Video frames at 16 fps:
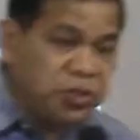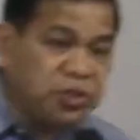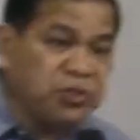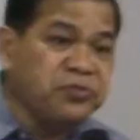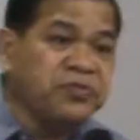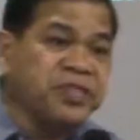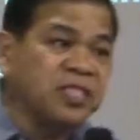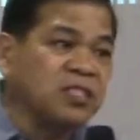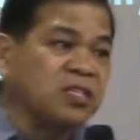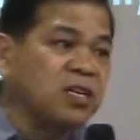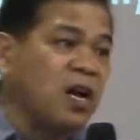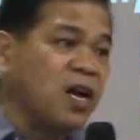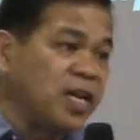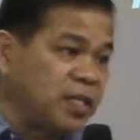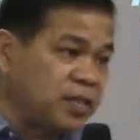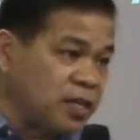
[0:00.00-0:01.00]
Jewish
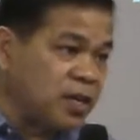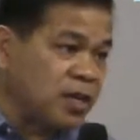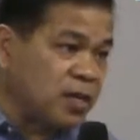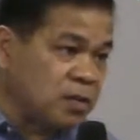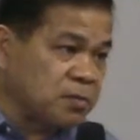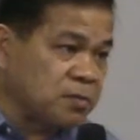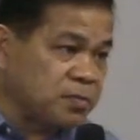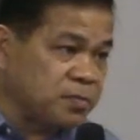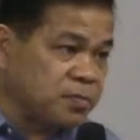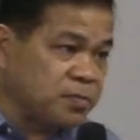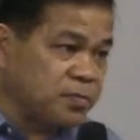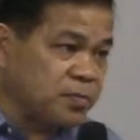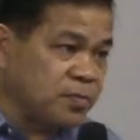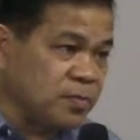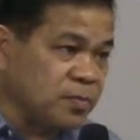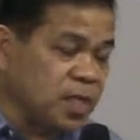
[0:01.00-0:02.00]
calendar.
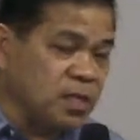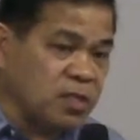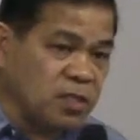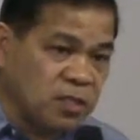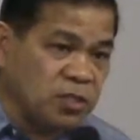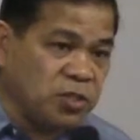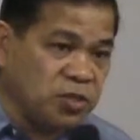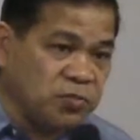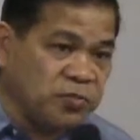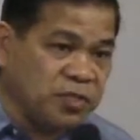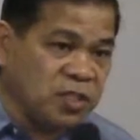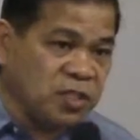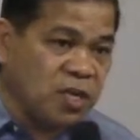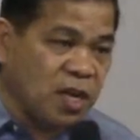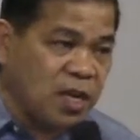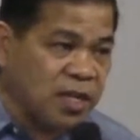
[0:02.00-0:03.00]
It is a
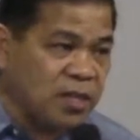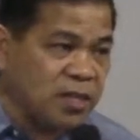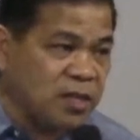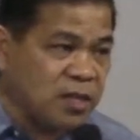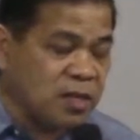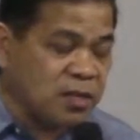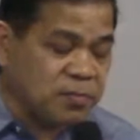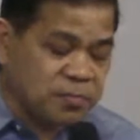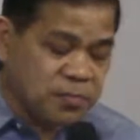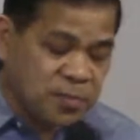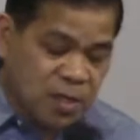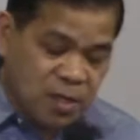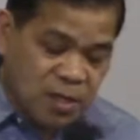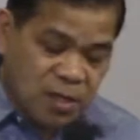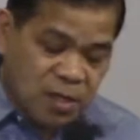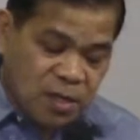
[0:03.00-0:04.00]
Jewish calendar.
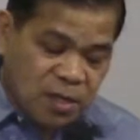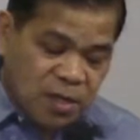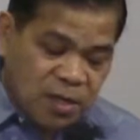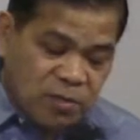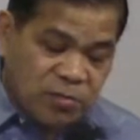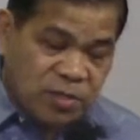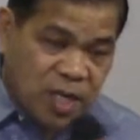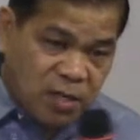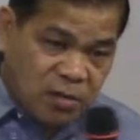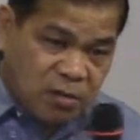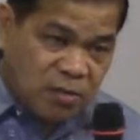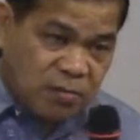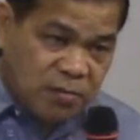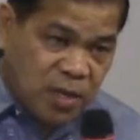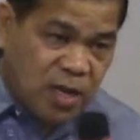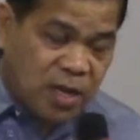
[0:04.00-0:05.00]
Now take
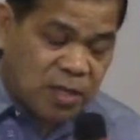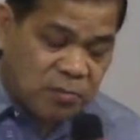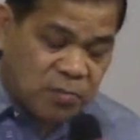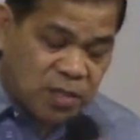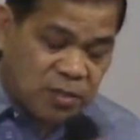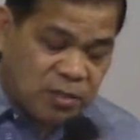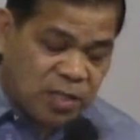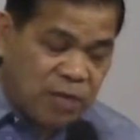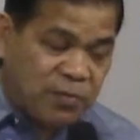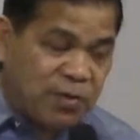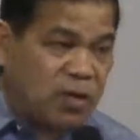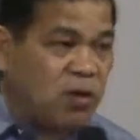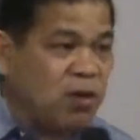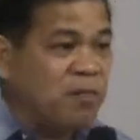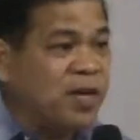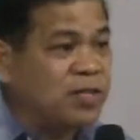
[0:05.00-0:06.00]
note of that, because I
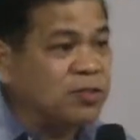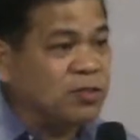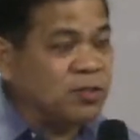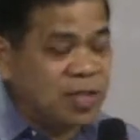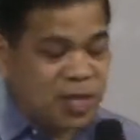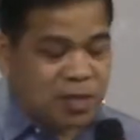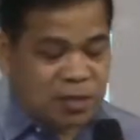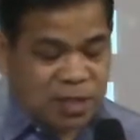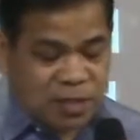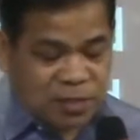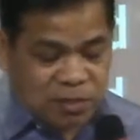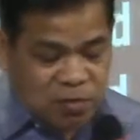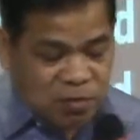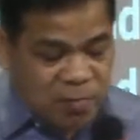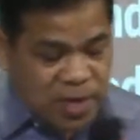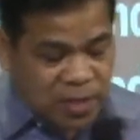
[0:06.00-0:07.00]
will go back to that. Let's
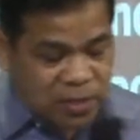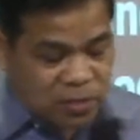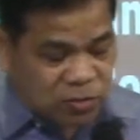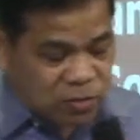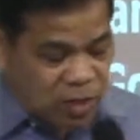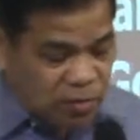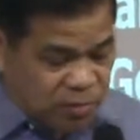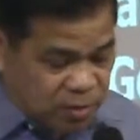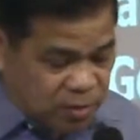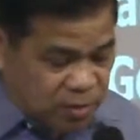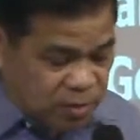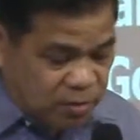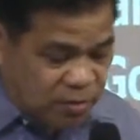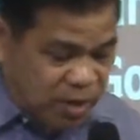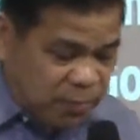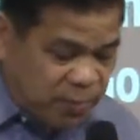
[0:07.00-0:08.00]
go back to
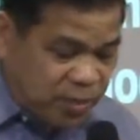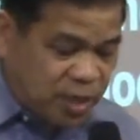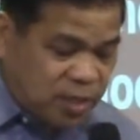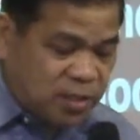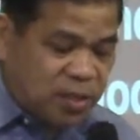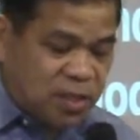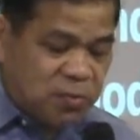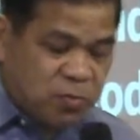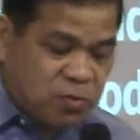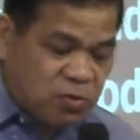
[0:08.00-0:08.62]
our reference in the